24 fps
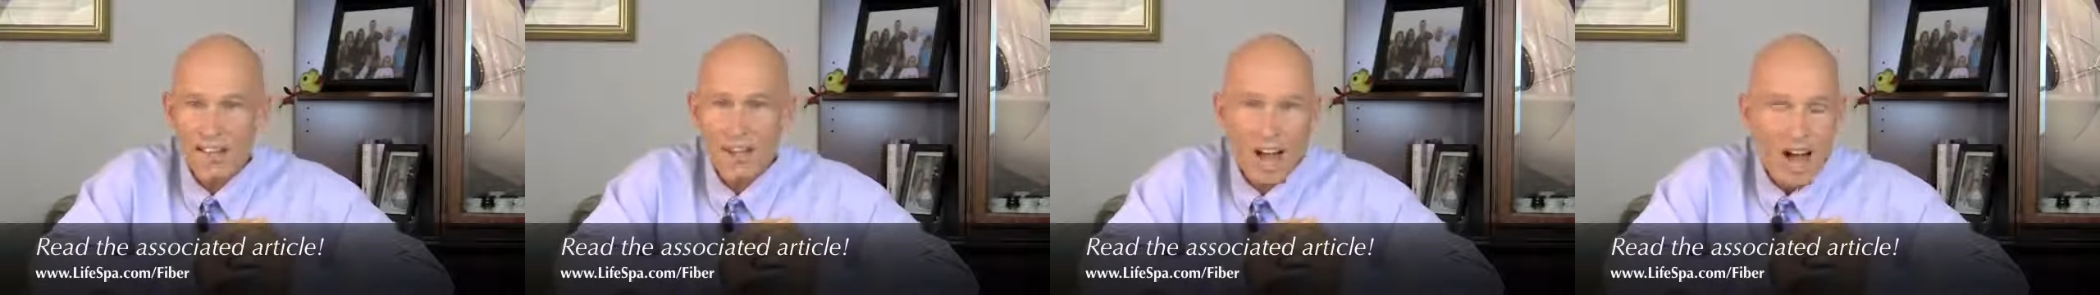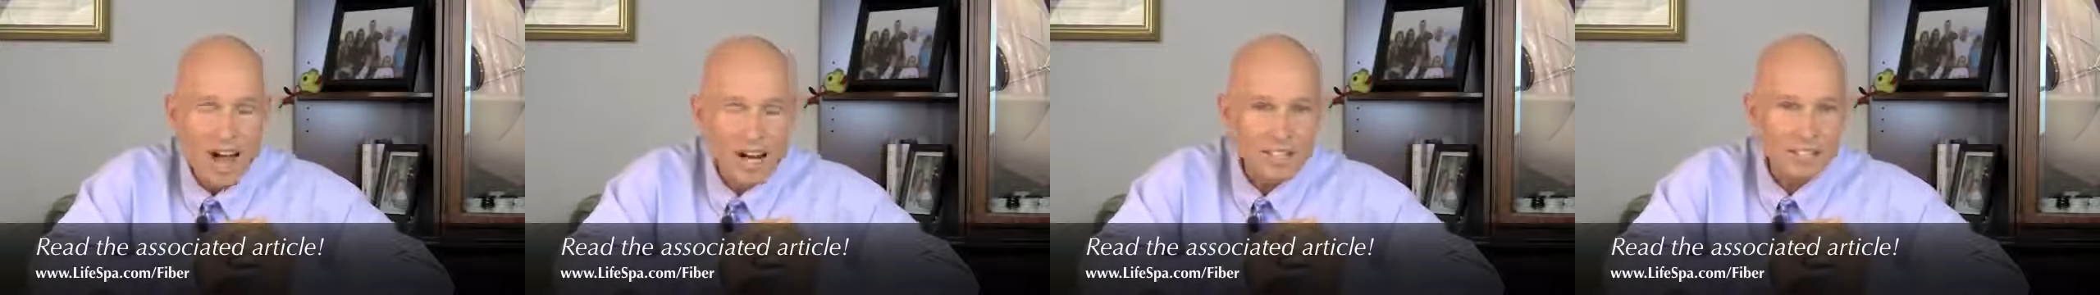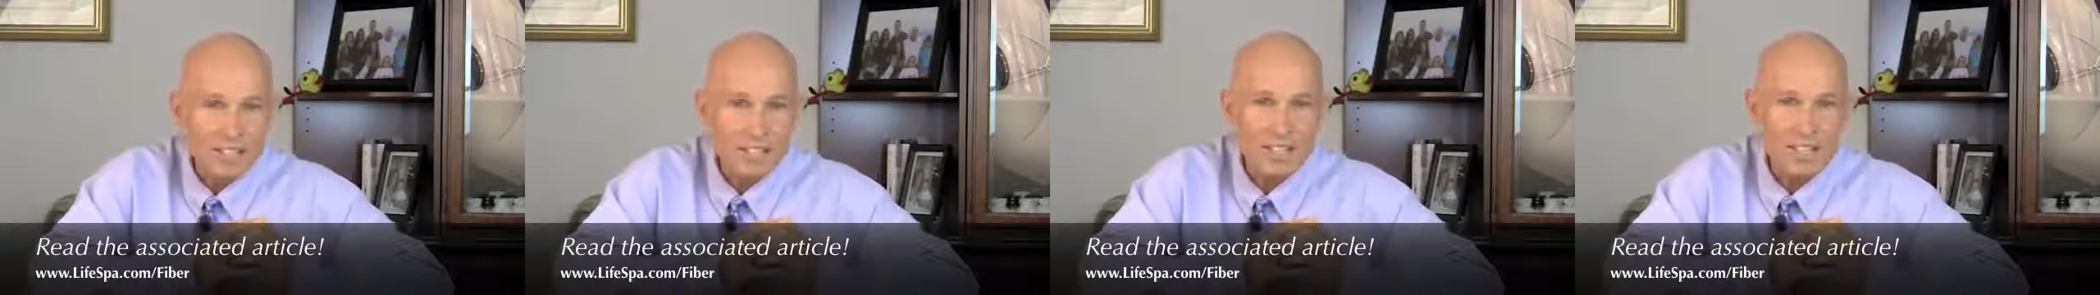
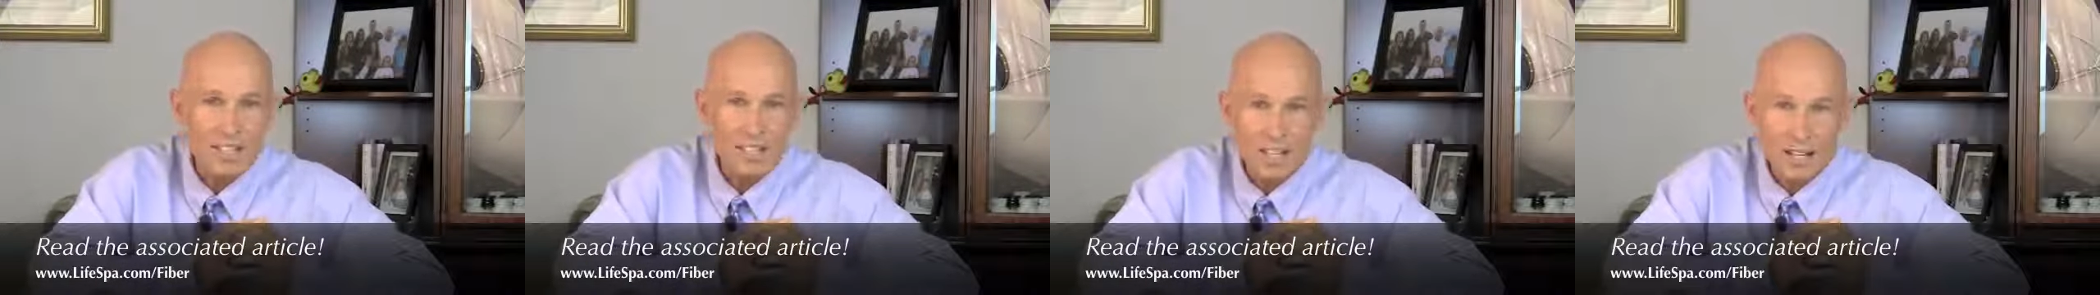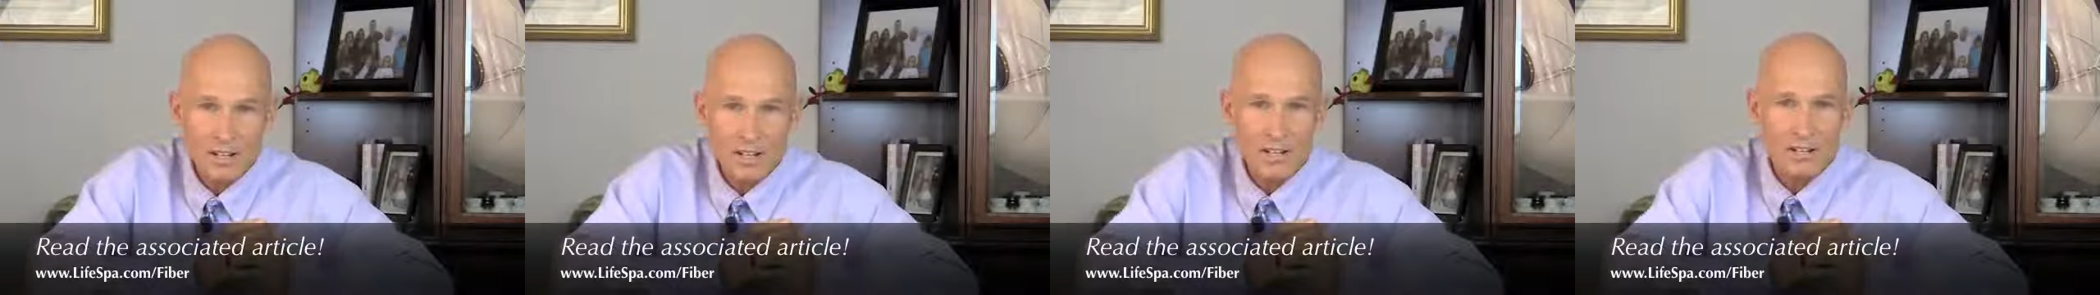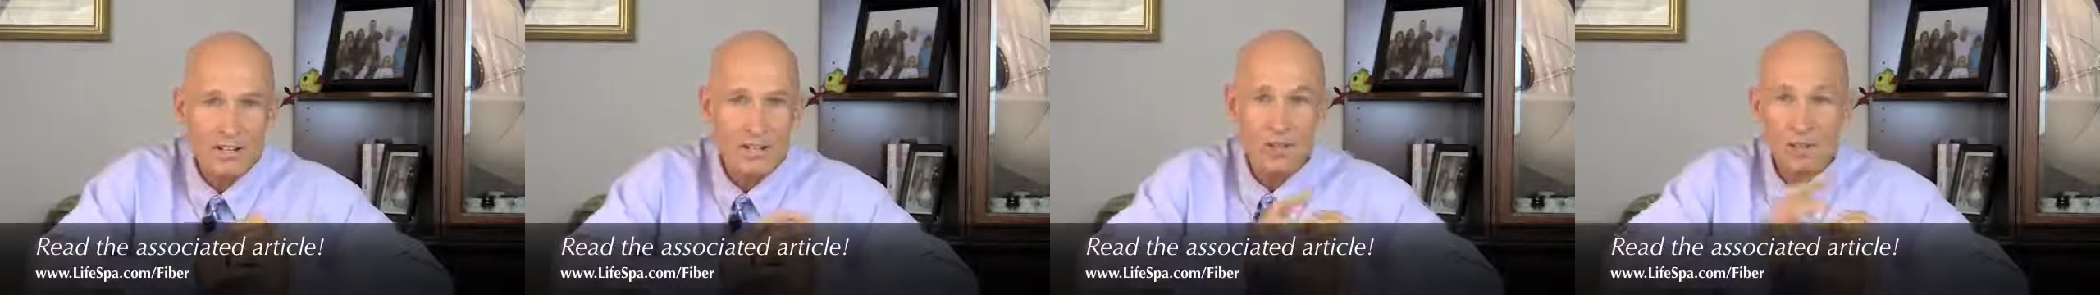toxic
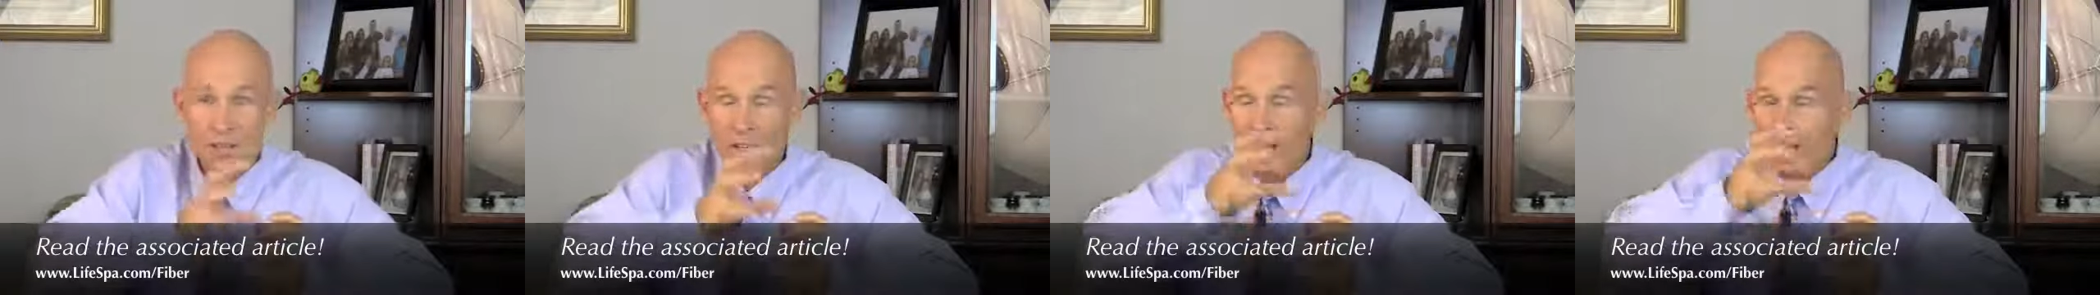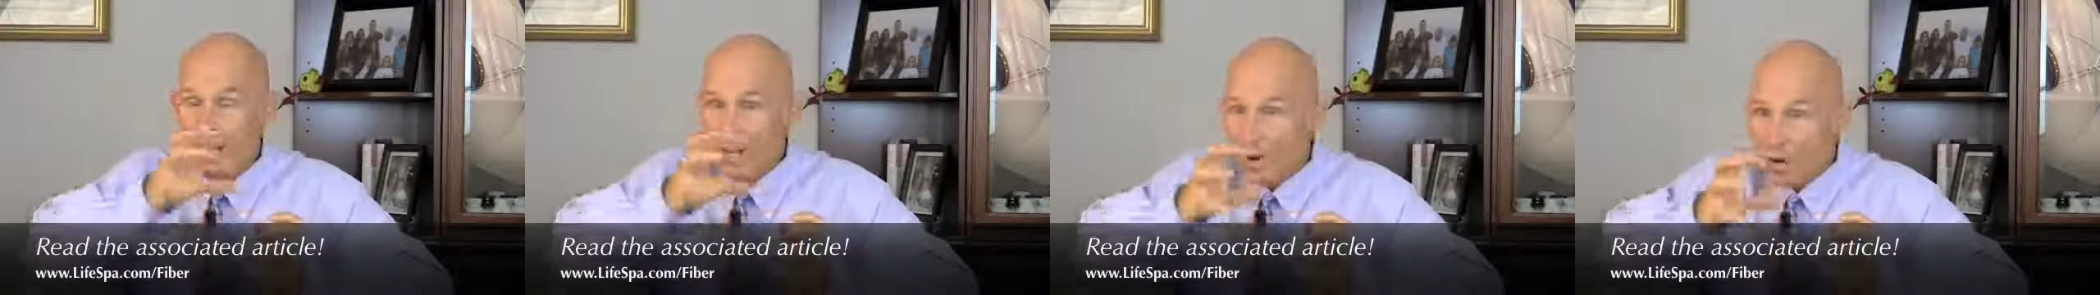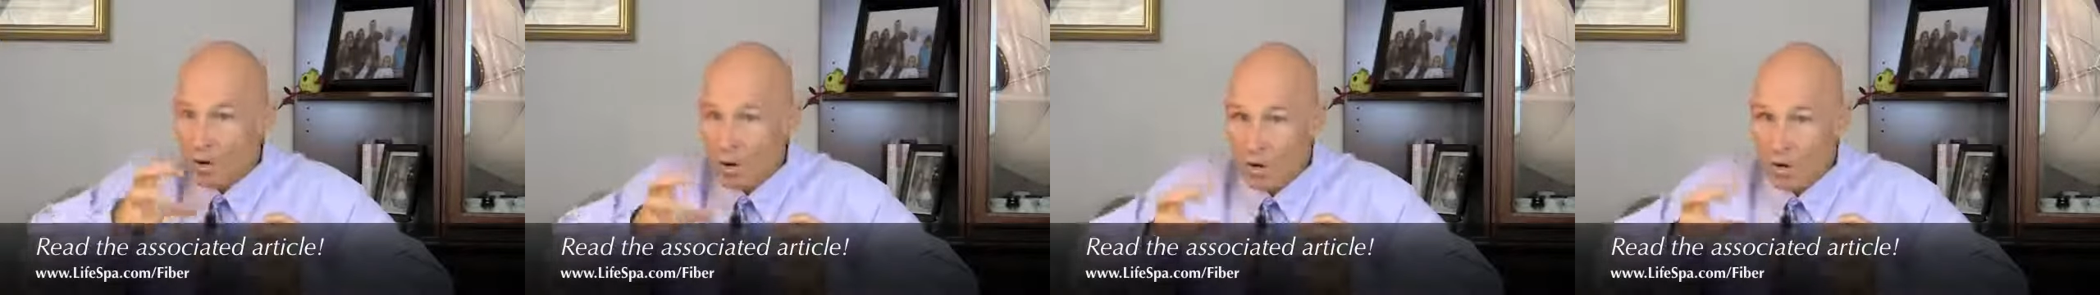cholesterol